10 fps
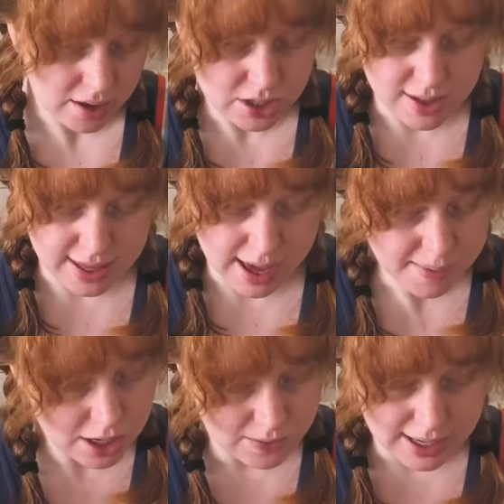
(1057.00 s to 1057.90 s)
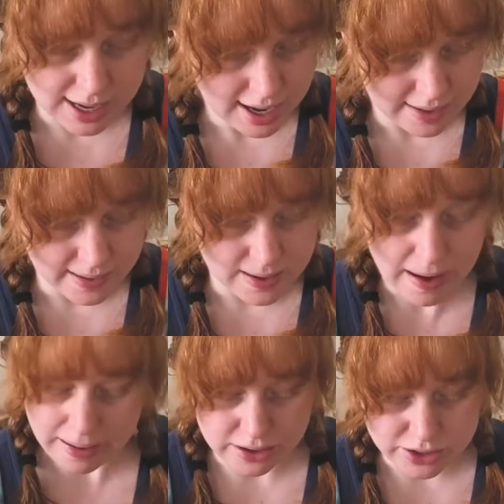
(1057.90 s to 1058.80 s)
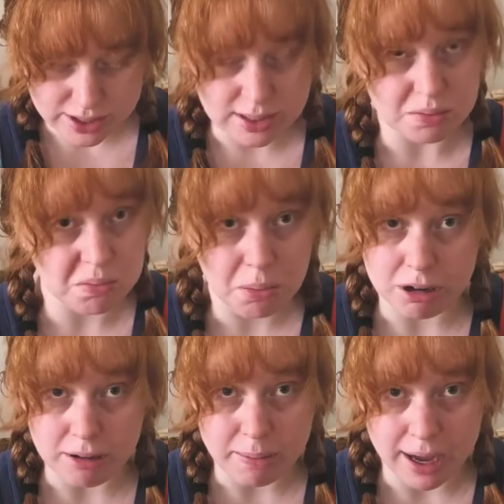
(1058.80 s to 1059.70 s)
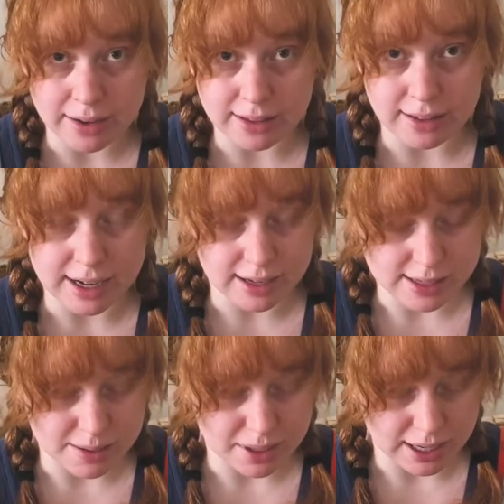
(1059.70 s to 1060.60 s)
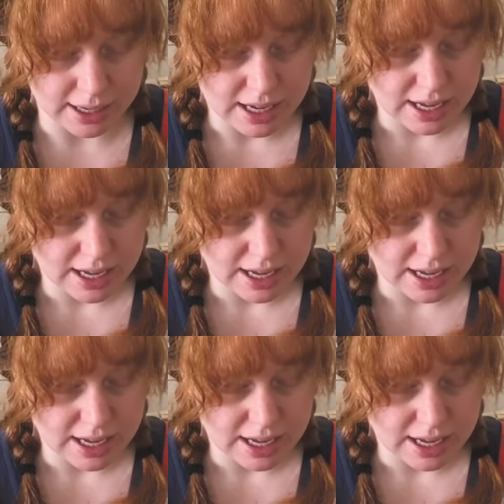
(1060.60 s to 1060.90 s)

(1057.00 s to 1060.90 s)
so I think I'm gonna read it, and then yeah, I can just put it right back in the lending library.